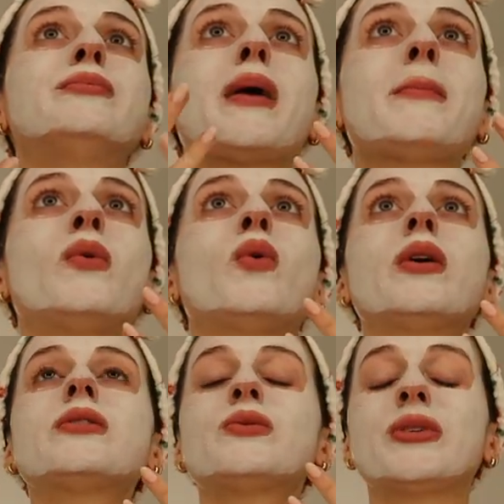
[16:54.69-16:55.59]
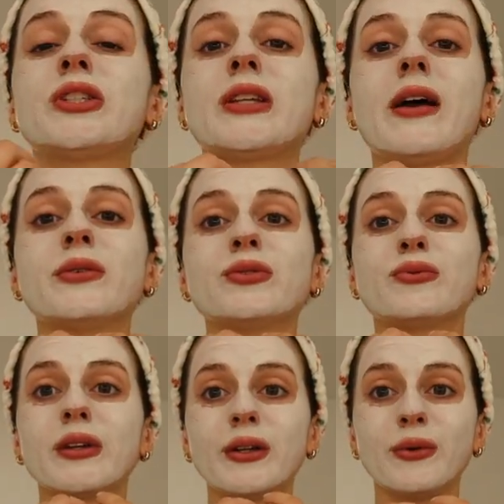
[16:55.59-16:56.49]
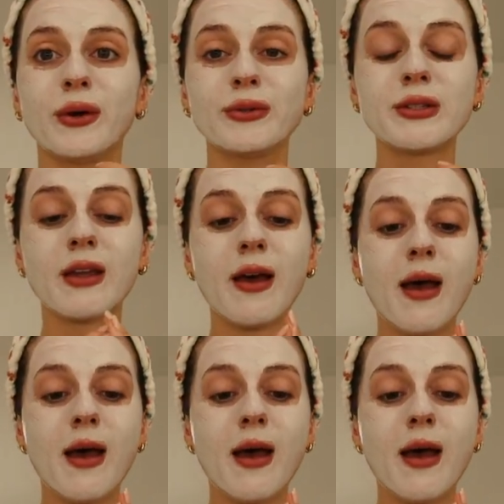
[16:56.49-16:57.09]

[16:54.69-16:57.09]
my pores, which sounds really gross.